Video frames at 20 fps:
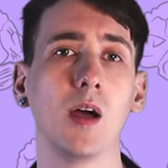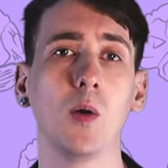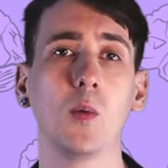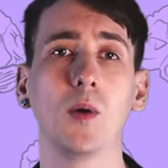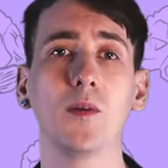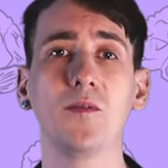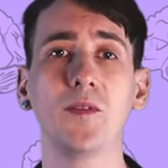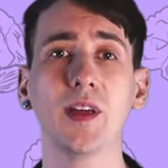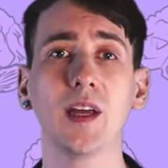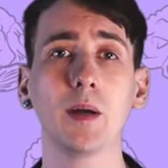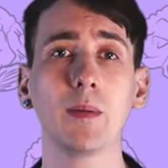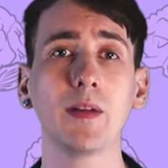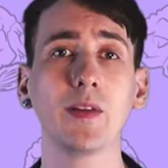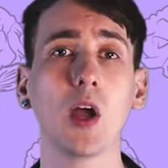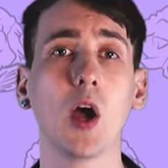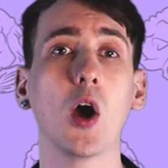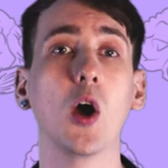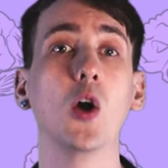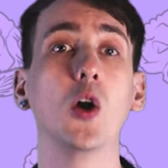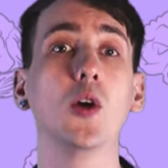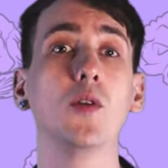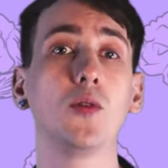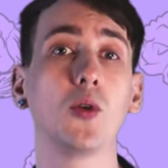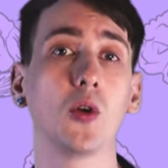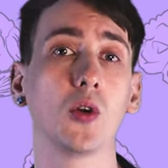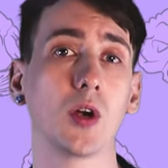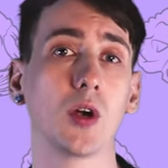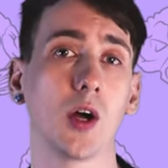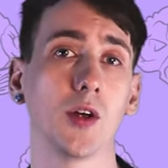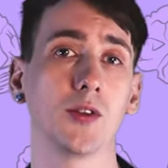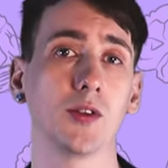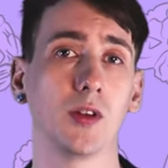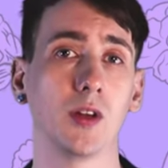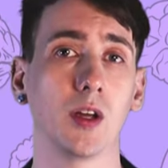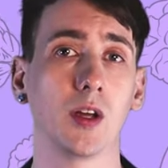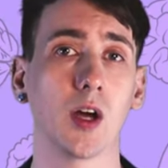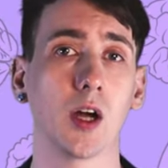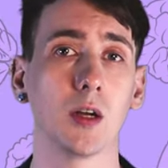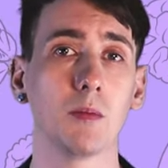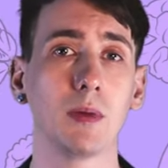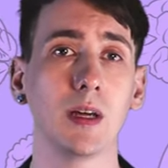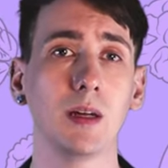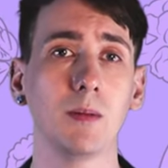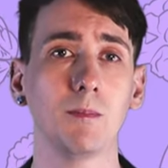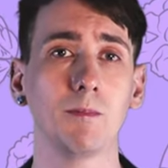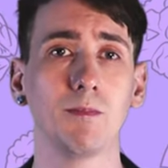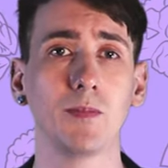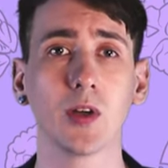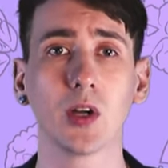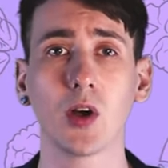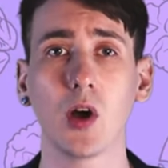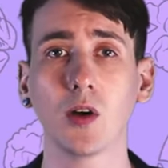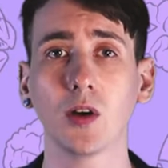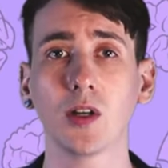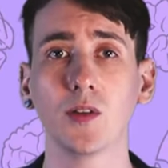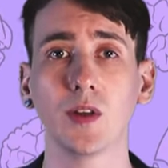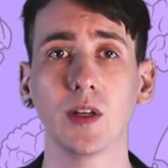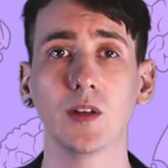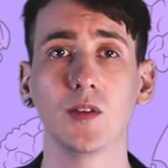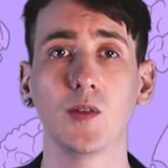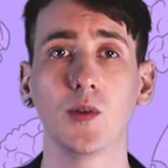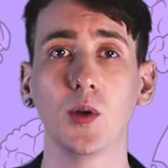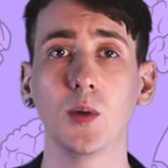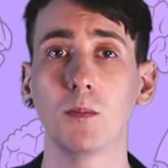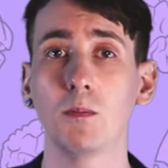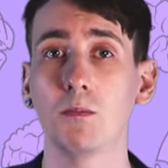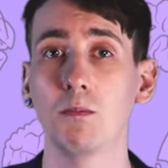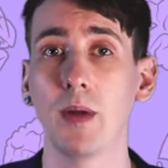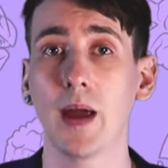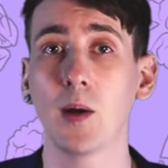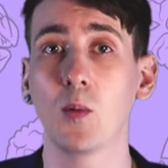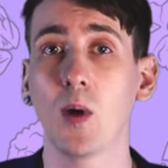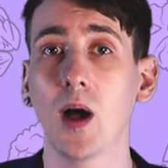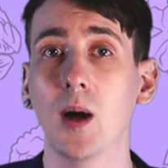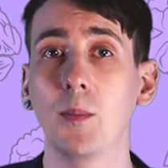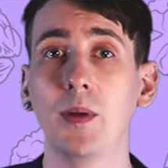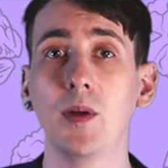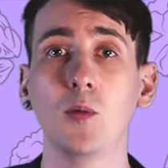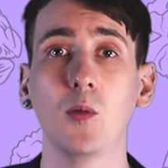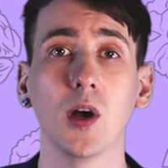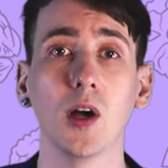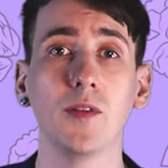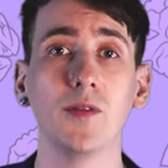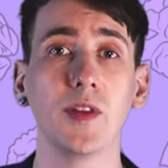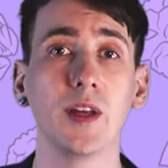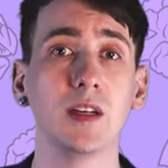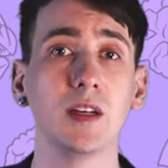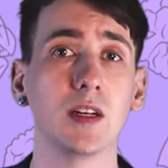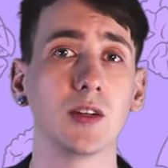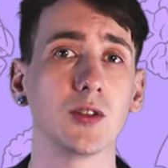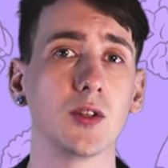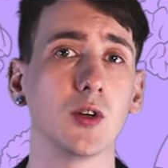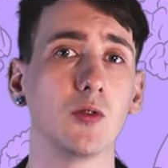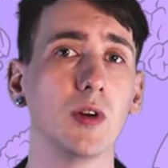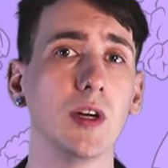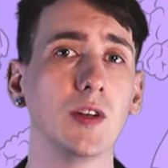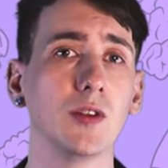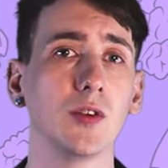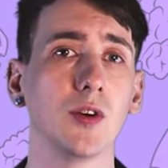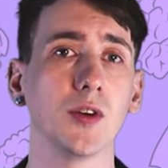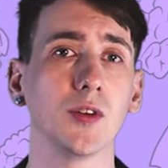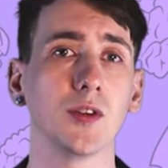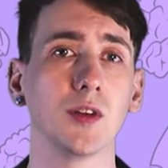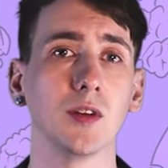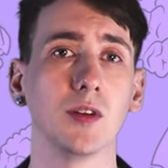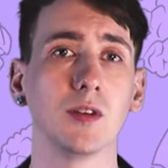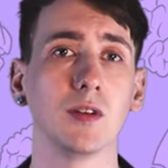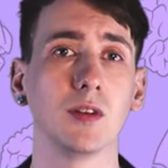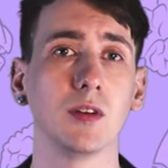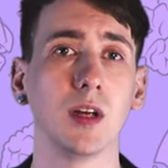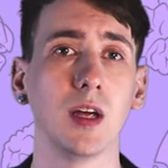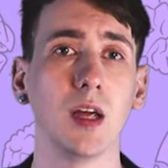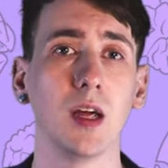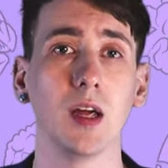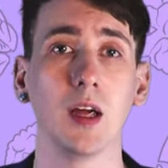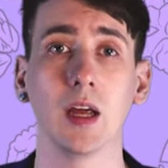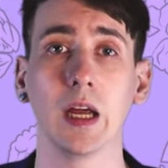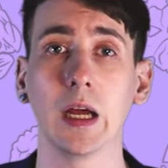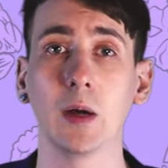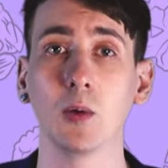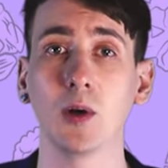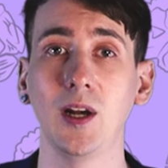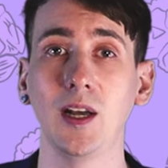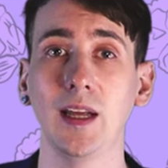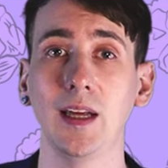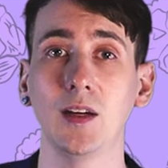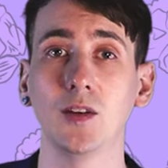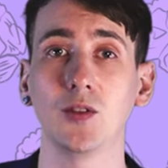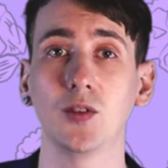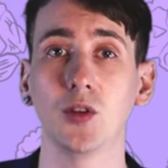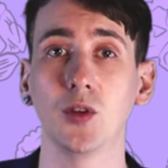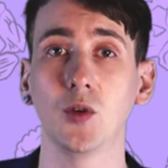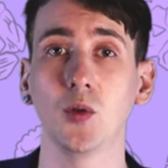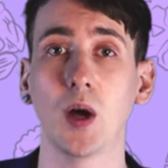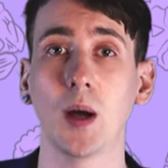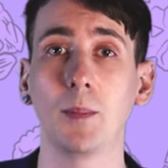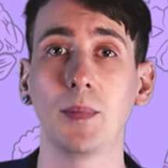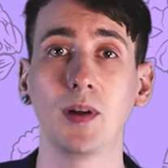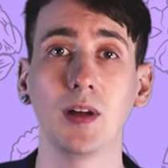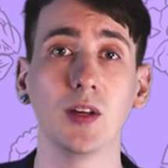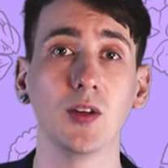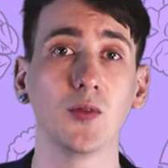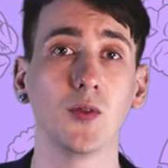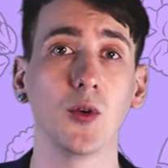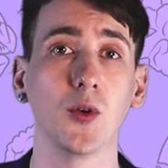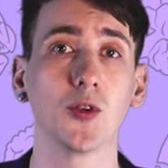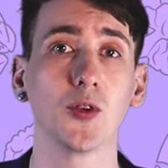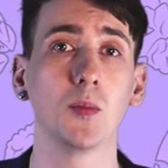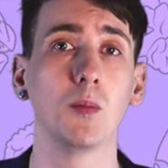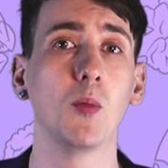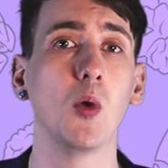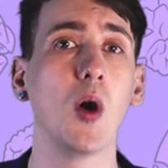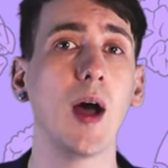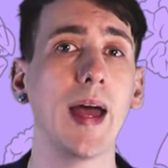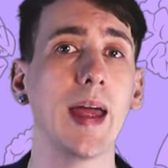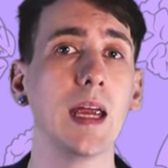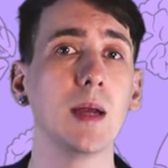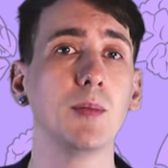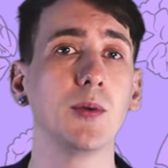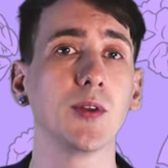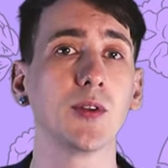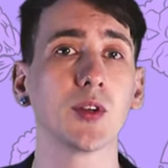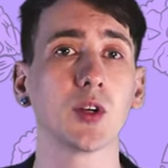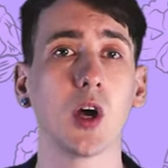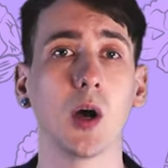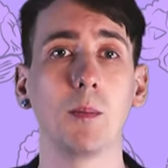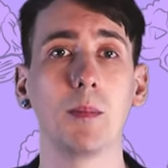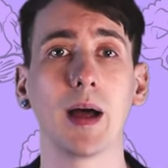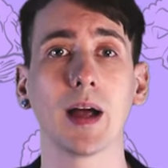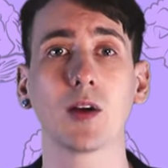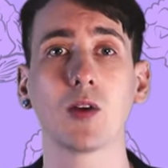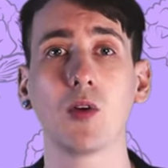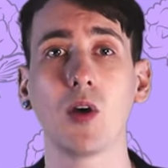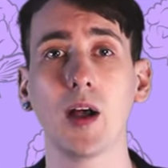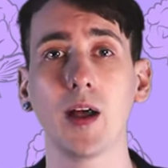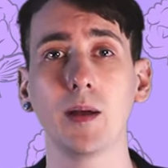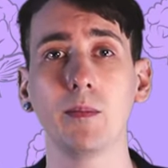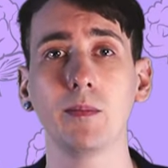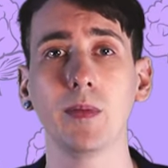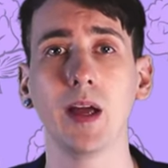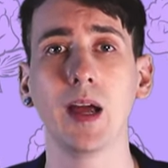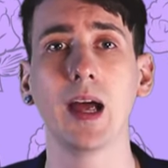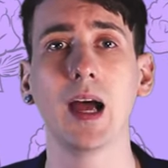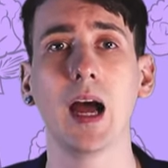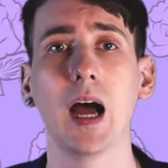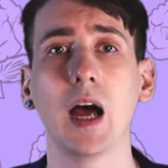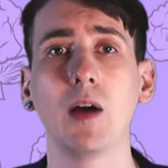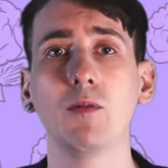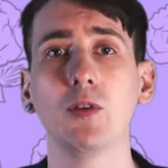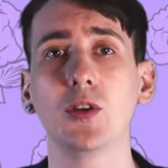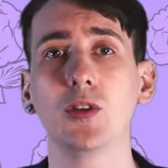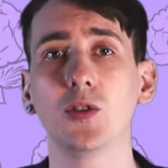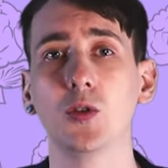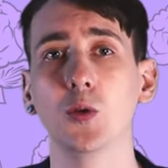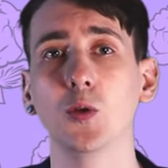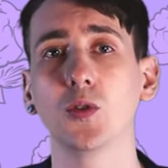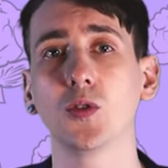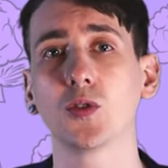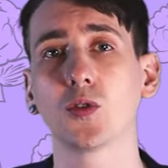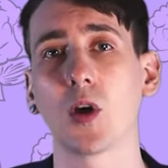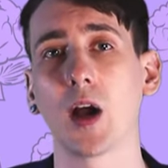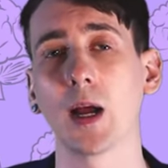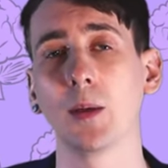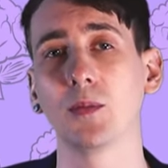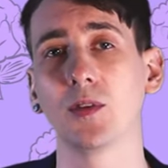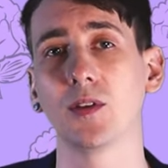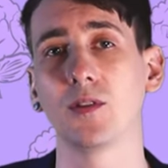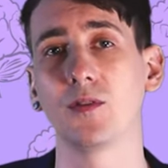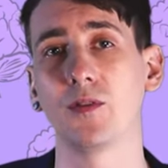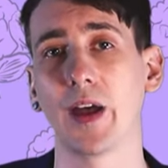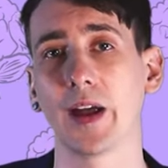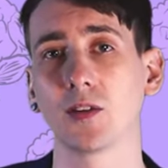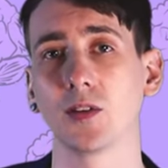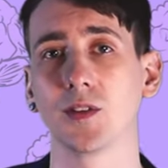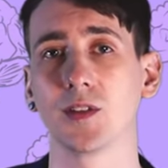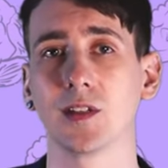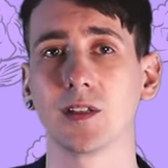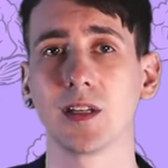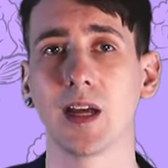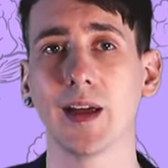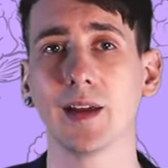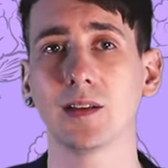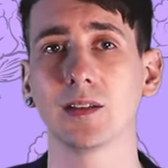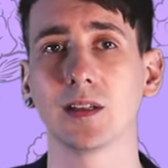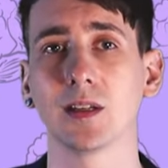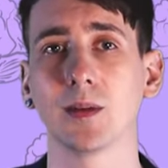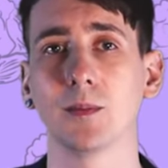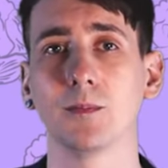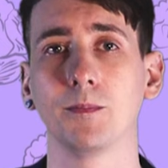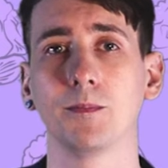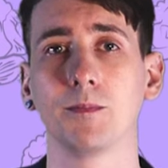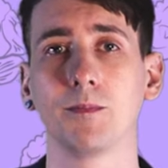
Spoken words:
When thinking about the overall cost of the economy, the cognitive interview may well be worth the additional resources. It would lead to a police force more able to combat crime and reduce crime's effect on society.